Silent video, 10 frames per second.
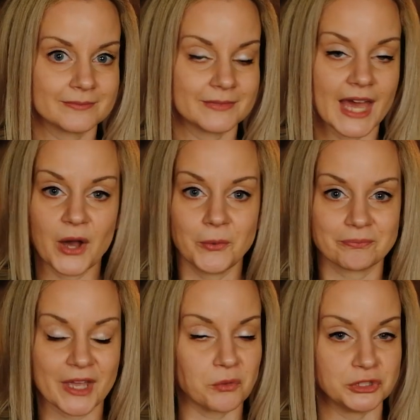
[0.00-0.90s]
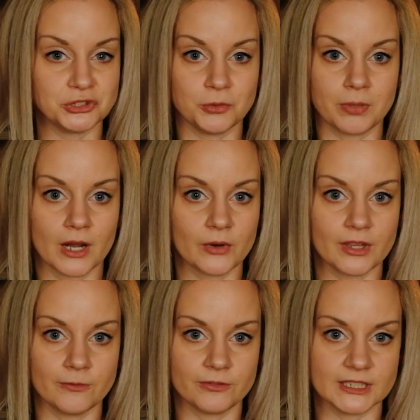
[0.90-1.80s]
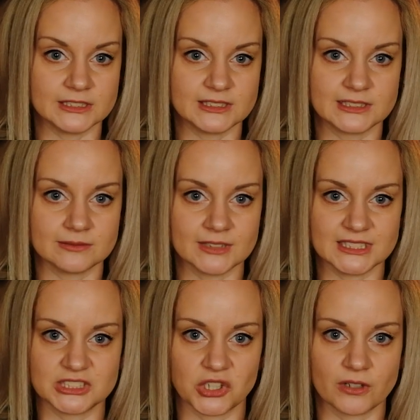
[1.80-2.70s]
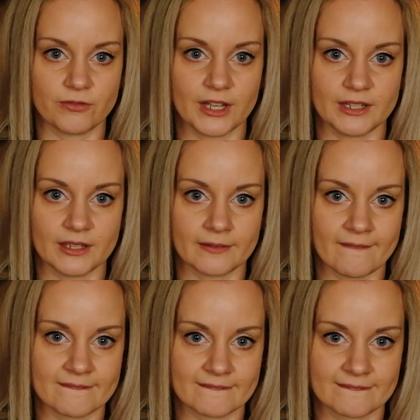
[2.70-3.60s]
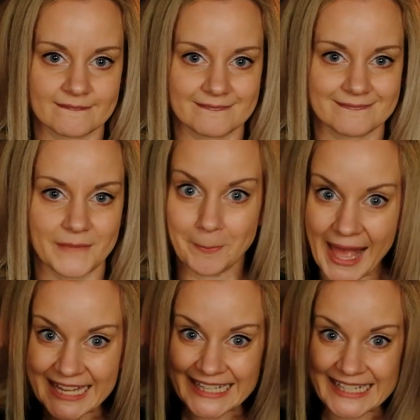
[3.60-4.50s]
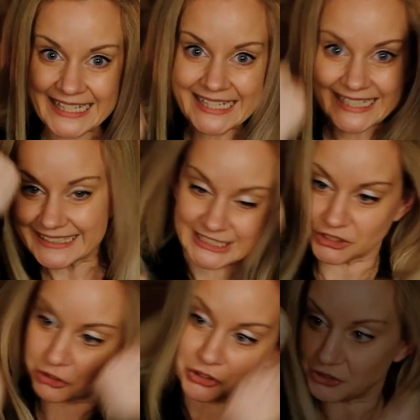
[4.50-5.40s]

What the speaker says: Now, I want you to power them fists and start fighting. Bye!